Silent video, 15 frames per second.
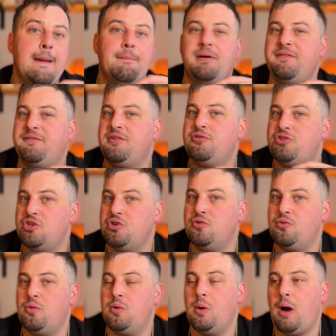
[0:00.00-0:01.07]
But if
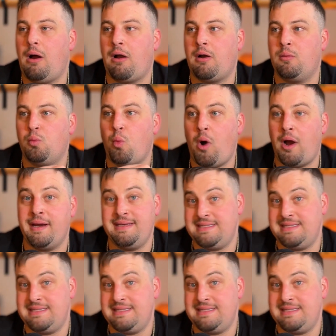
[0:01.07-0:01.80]
you are wanting to